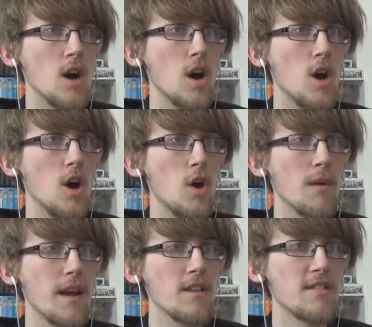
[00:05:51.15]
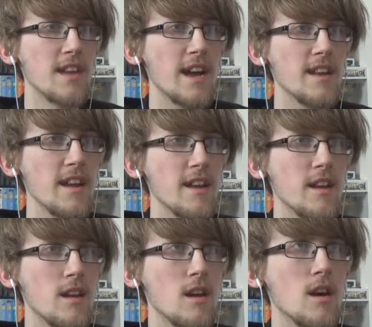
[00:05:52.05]
Oh, it is the ending.
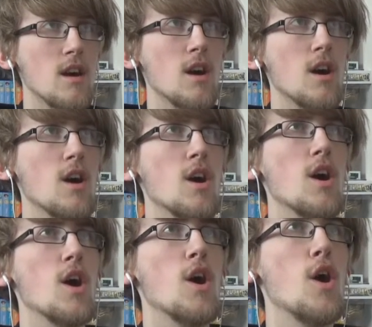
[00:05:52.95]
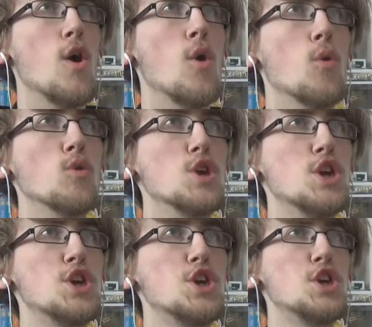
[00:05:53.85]
Oh
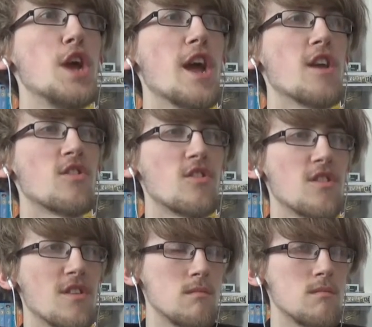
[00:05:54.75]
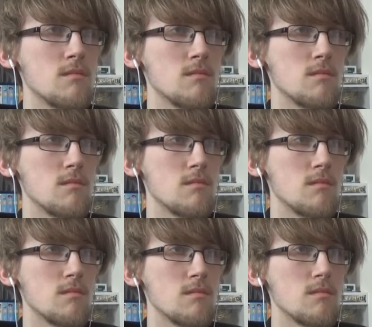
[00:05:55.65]
shit! Never
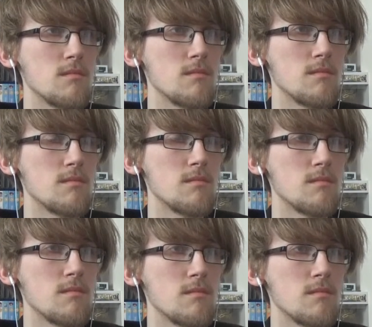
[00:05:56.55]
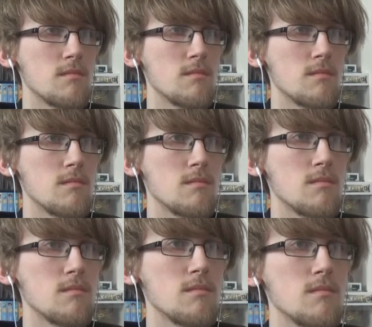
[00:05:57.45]
decided to show you the real me.
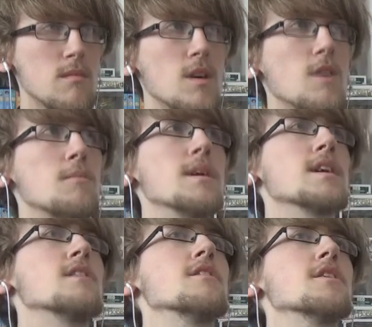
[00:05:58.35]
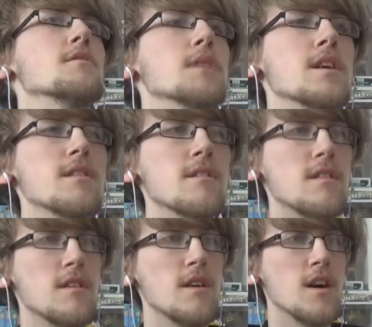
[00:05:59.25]
Huh? Oh my god, here we go.
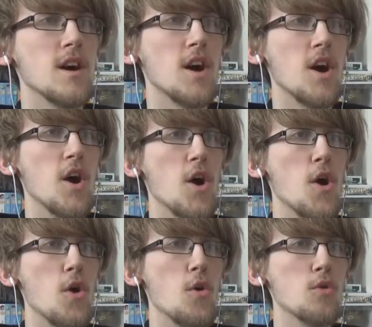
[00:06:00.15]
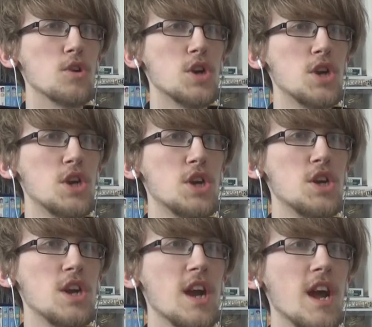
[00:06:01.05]
Oh
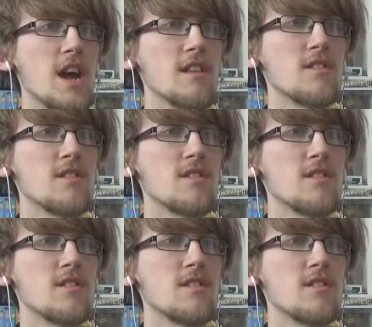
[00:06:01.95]
shit!